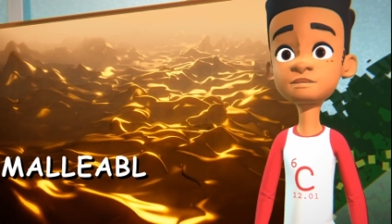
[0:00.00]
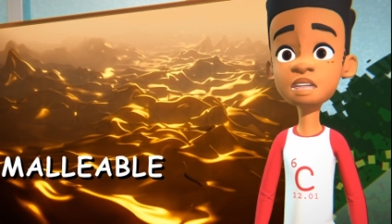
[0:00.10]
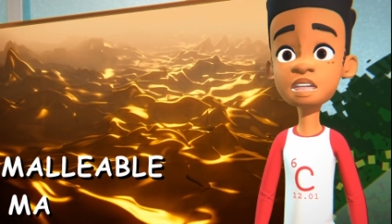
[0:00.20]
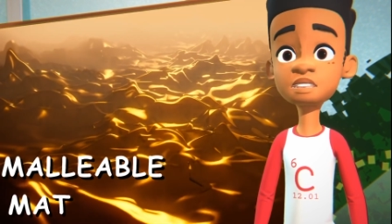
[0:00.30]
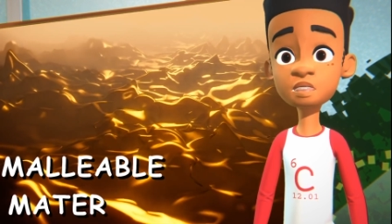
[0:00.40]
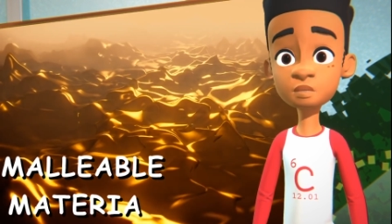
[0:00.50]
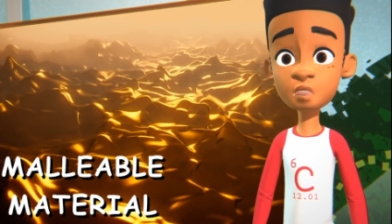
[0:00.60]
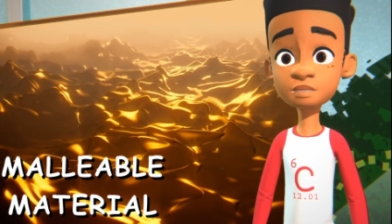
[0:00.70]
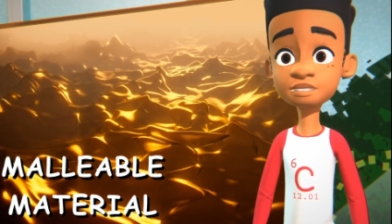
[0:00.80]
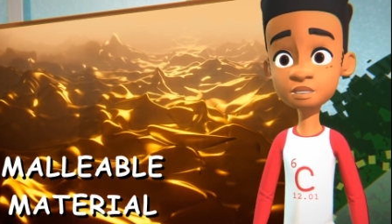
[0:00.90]
A
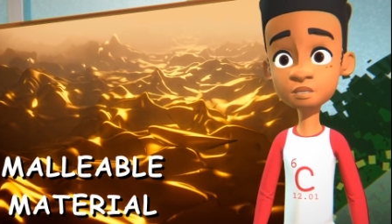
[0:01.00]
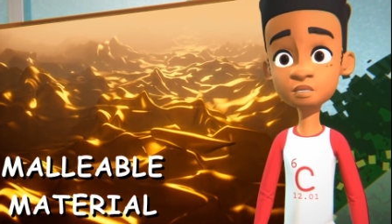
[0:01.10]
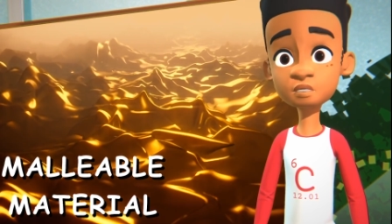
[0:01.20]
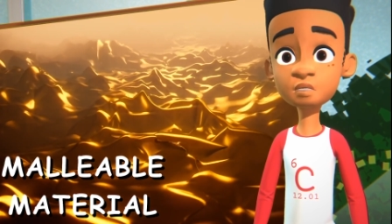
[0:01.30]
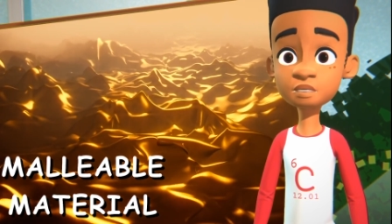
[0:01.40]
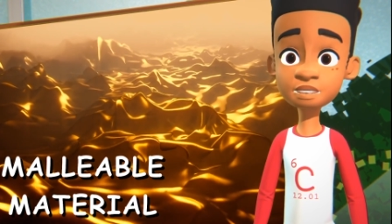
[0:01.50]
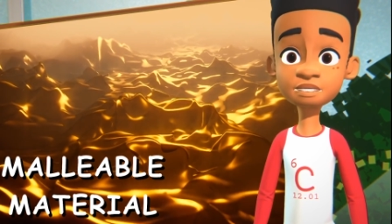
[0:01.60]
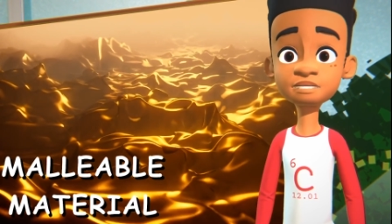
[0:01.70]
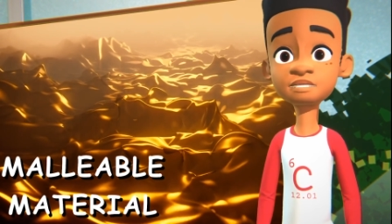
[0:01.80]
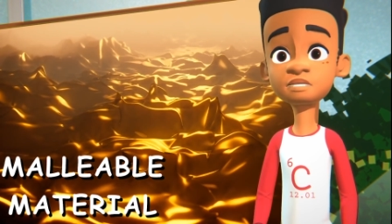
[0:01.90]
malleable material
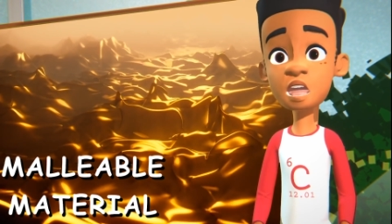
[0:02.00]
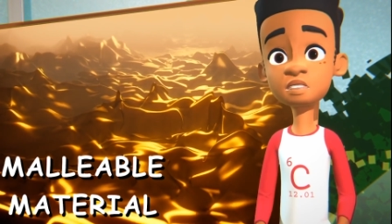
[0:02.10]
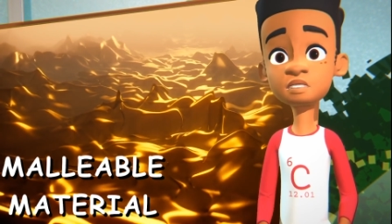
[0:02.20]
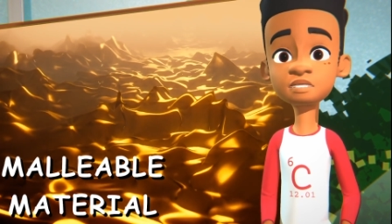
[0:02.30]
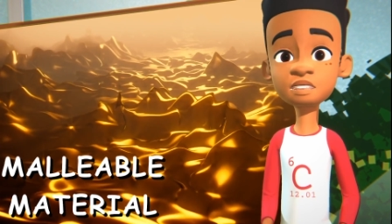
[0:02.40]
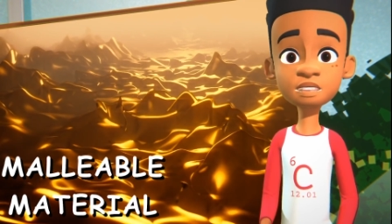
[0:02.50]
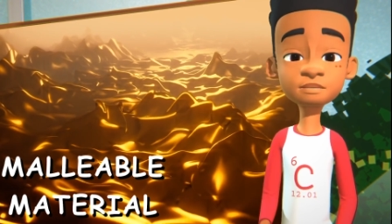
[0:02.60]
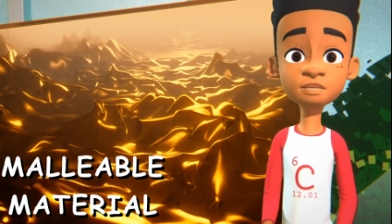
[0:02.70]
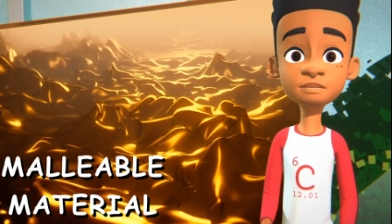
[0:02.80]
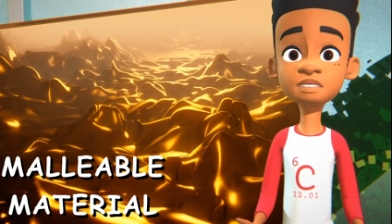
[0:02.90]
is a solid that
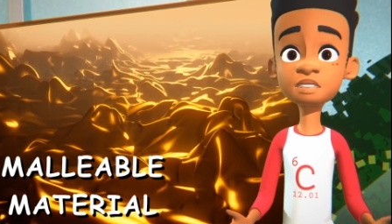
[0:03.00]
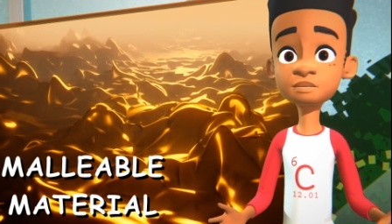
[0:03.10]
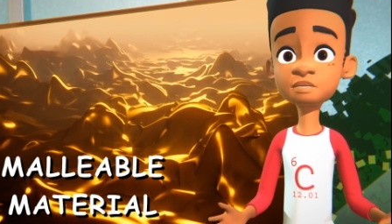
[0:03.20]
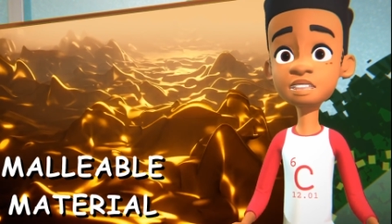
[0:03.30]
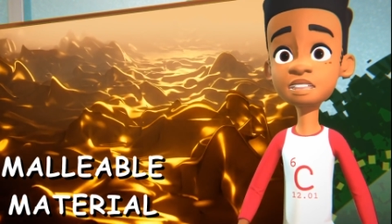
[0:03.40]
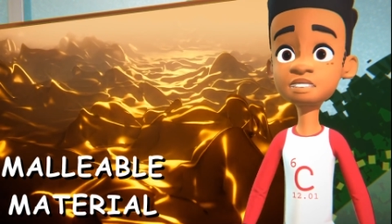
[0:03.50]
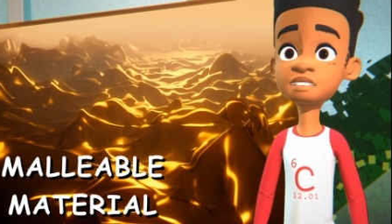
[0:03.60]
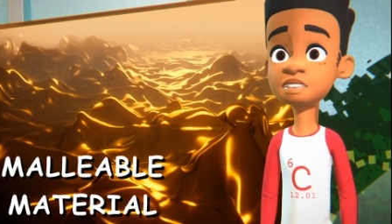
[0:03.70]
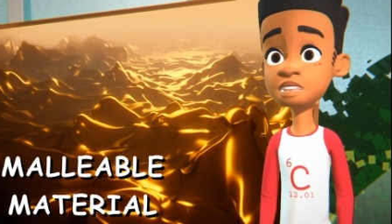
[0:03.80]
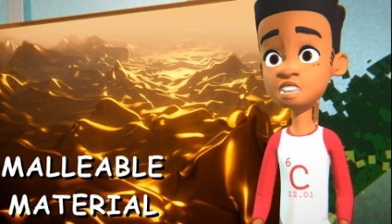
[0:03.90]
can be
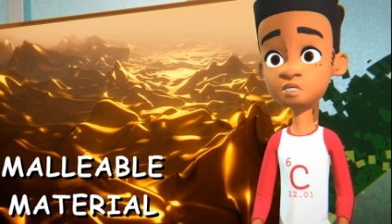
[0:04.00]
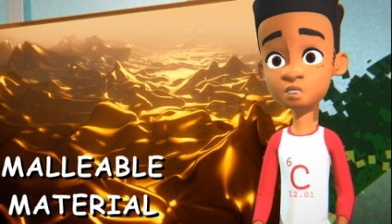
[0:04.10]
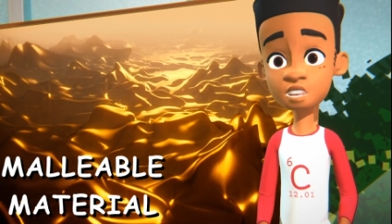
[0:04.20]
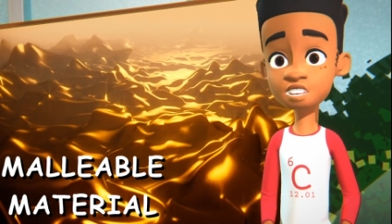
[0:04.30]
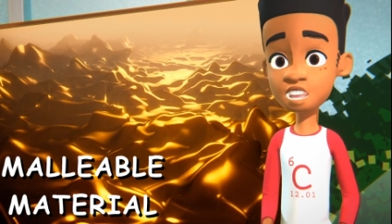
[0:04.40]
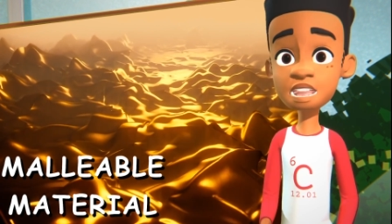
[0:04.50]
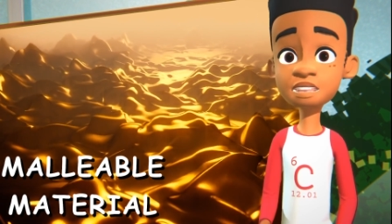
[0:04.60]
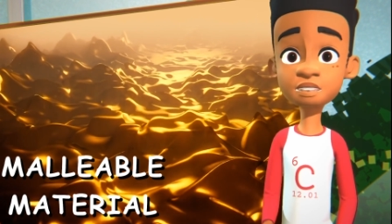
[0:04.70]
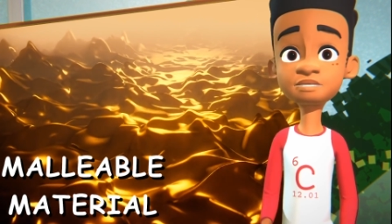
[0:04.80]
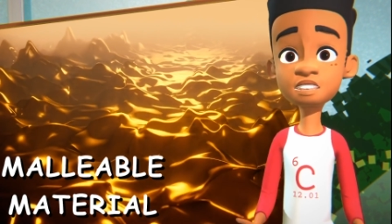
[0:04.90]
manipulated into a
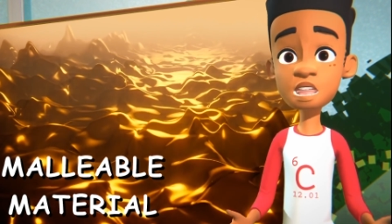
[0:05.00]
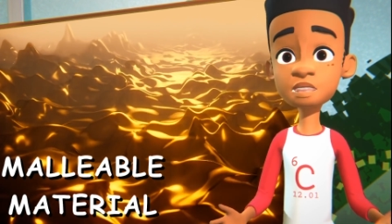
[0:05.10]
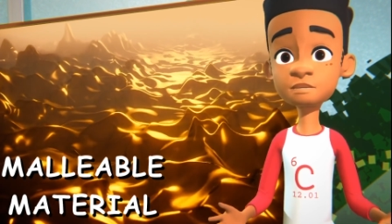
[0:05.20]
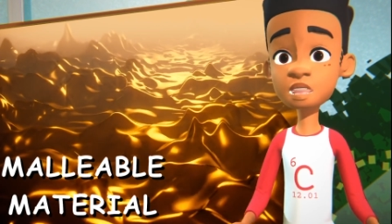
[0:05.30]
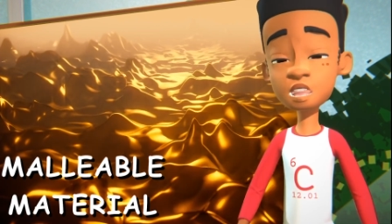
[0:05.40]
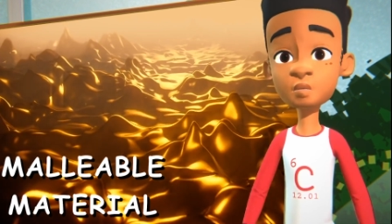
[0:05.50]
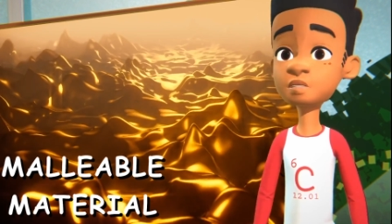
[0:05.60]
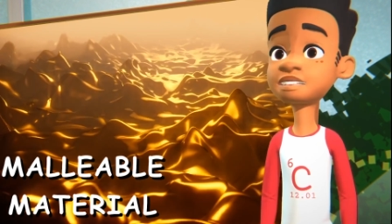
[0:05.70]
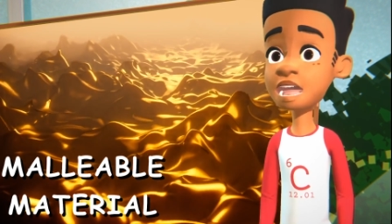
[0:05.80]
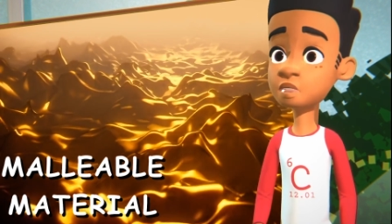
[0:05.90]
change of shape
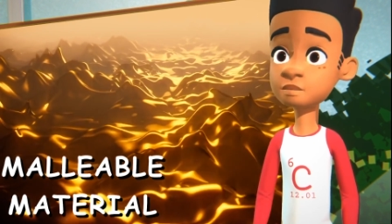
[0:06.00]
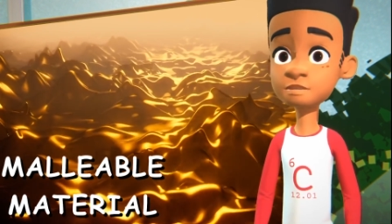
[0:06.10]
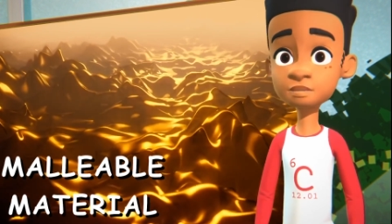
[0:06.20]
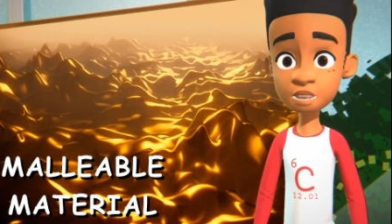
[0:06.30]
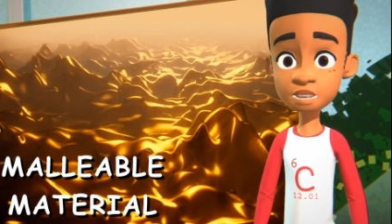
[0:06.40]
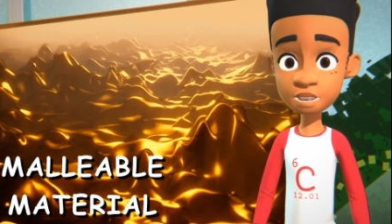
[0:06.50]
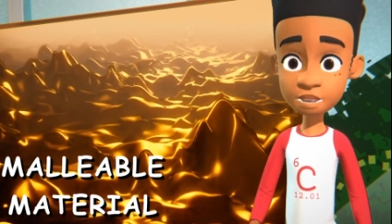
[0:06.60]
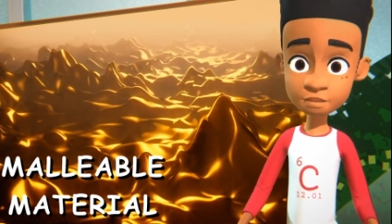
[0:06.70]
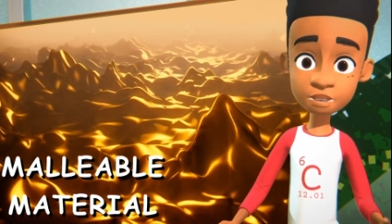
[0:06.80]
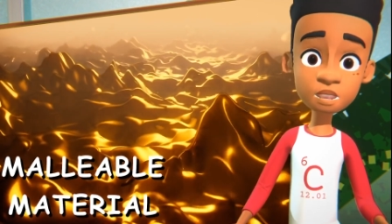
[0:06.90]
without
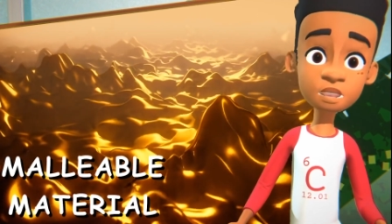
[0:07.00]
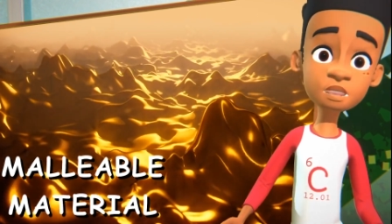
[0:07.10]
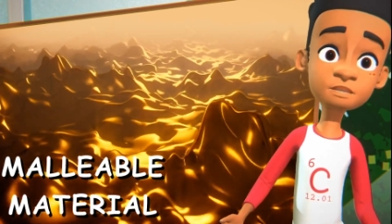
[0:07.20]
breaking.